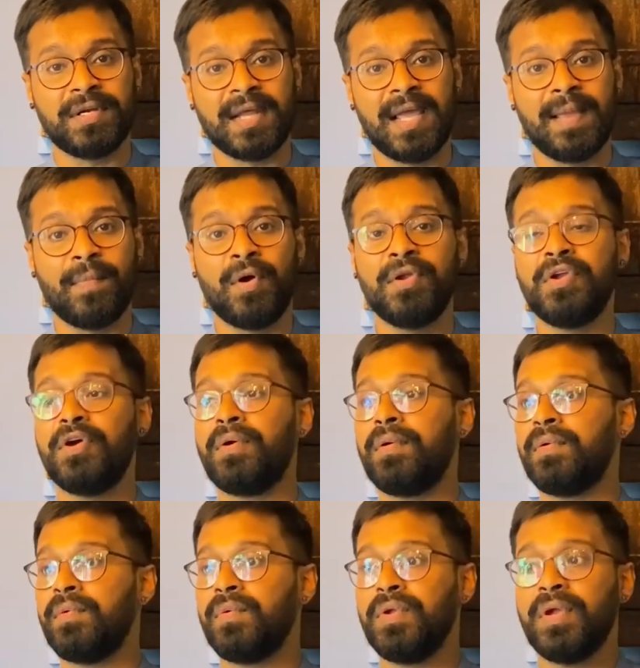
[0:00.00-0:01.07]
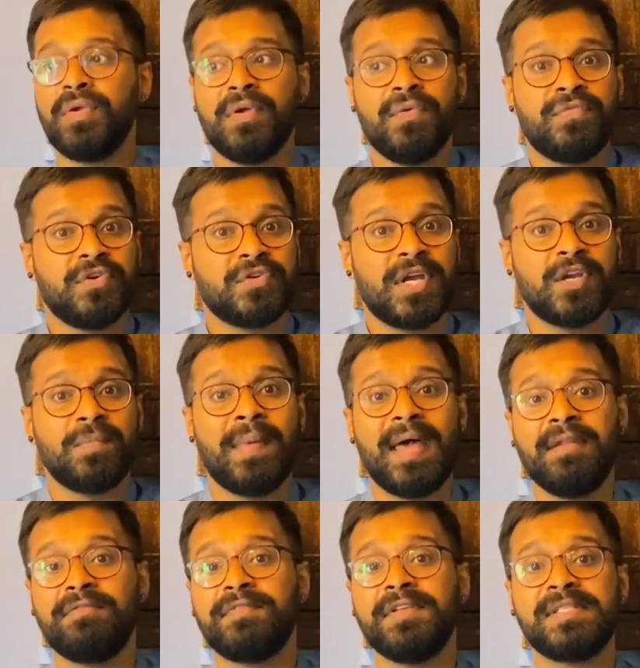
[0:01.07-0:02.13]
type, or if you're trying to
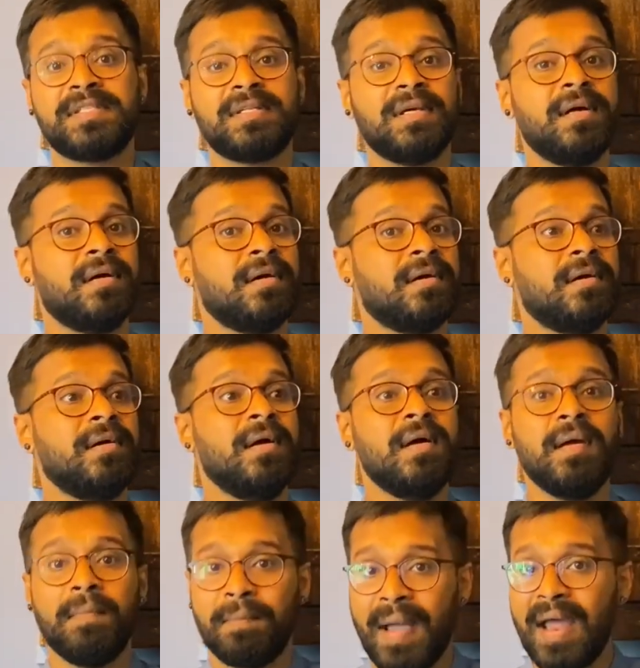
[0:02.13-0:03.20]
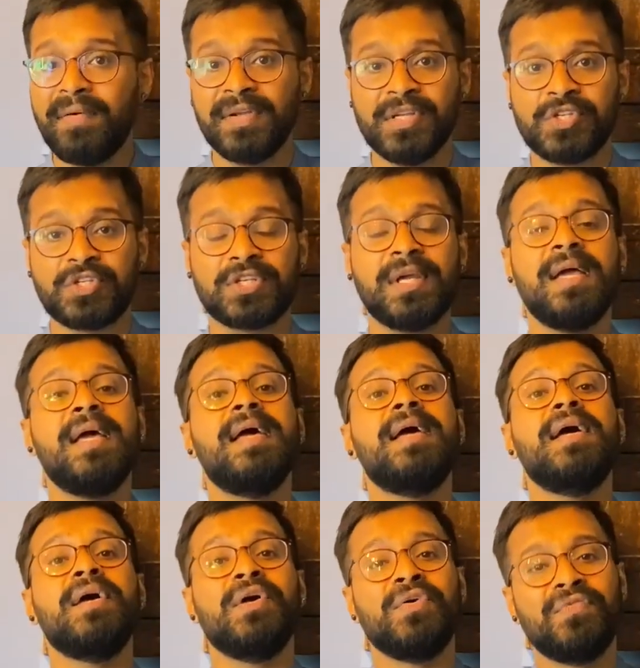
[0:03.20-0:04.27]
manifest a marriage,
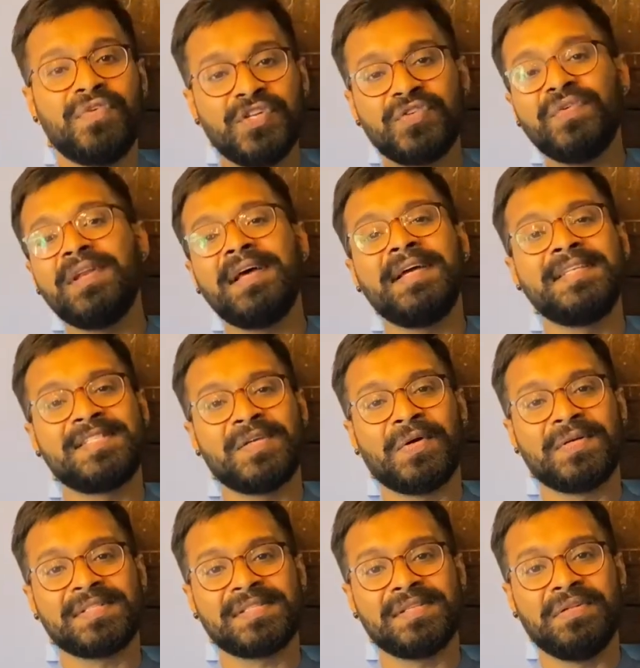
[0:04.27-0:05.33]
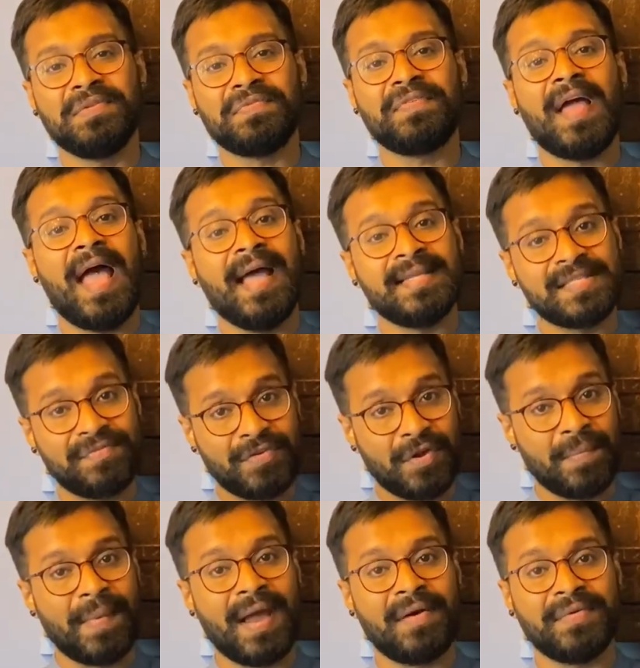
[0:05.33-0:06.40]
visualize yourself as if you're
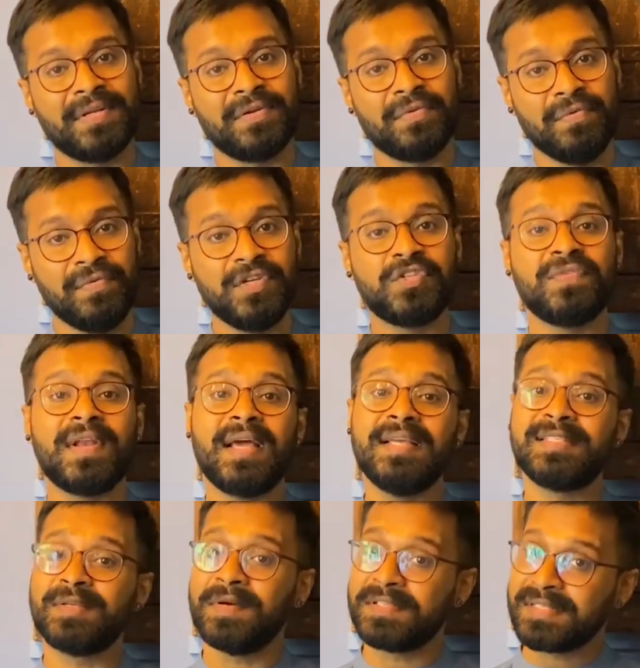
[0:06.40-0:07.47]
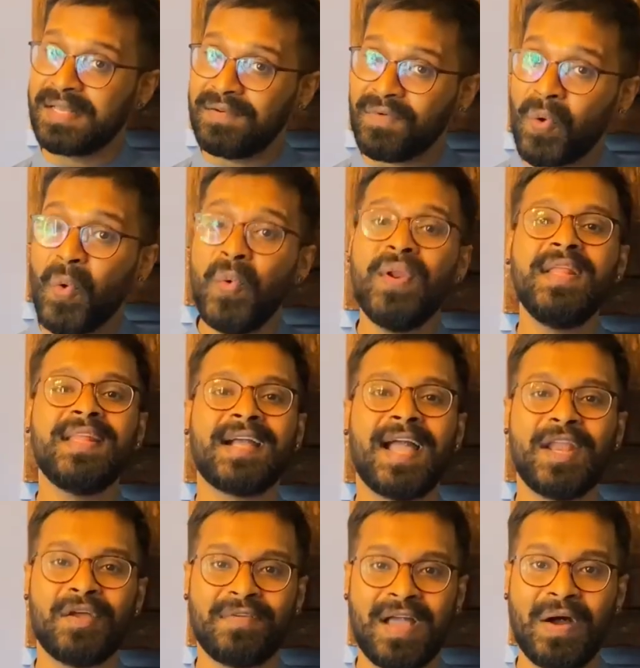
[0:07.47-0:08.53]
married. Visualize yourself owning the
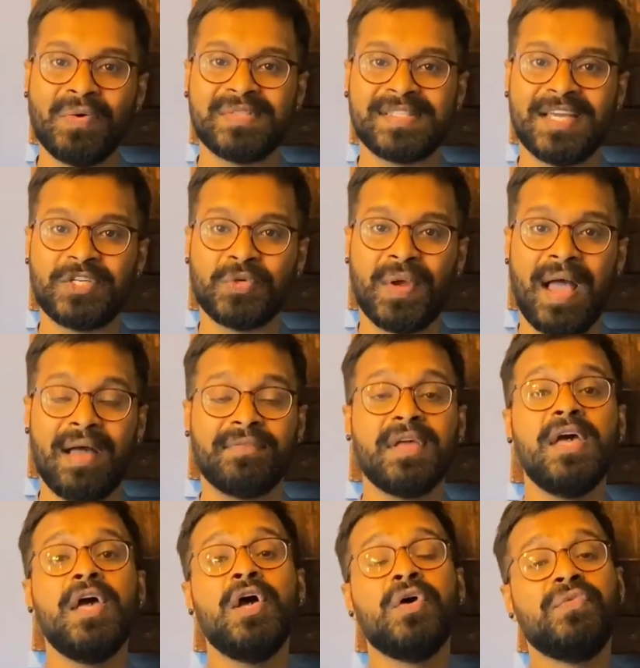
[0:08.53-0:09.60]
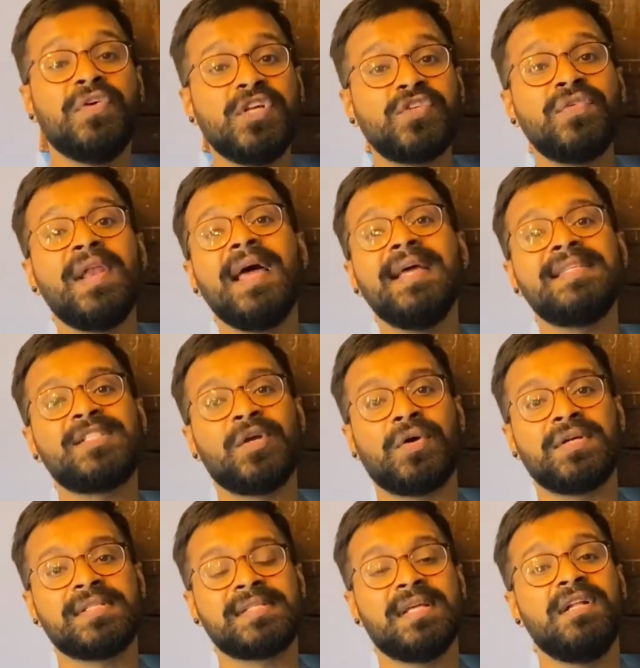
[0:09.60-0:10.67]
kind of house that you have. Visualize
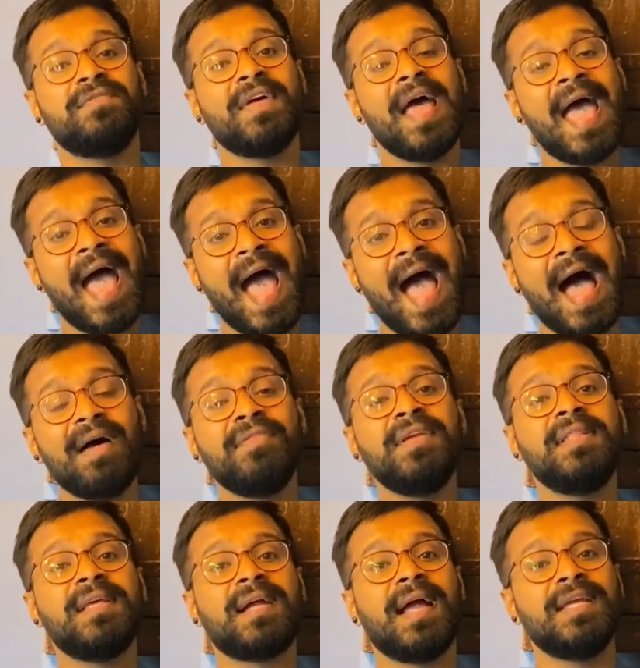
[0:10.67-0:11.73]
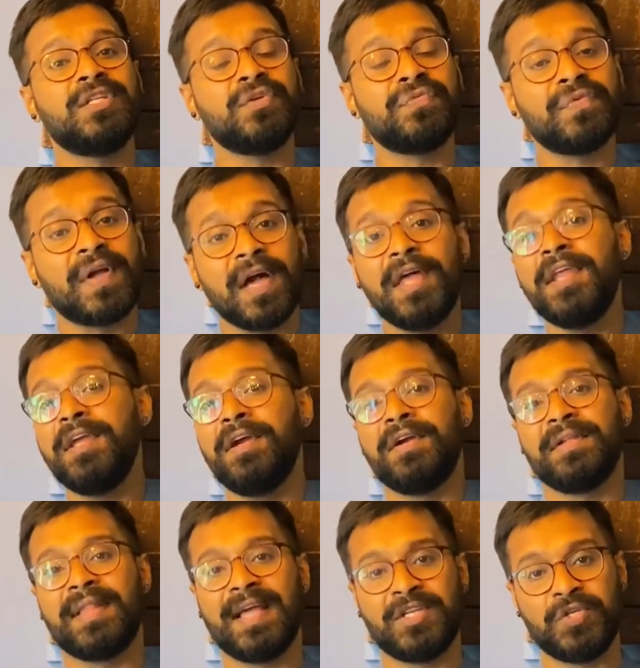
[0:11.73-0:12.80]
yourself having the kind of
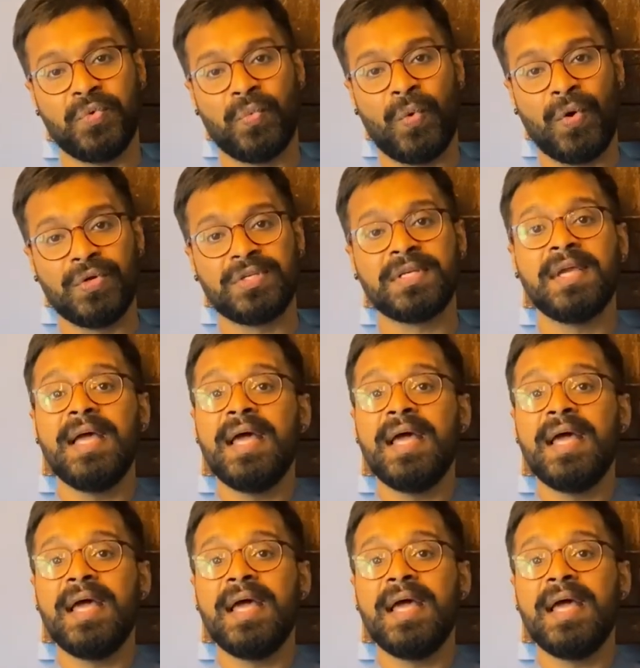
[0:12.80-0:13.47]
career that you want,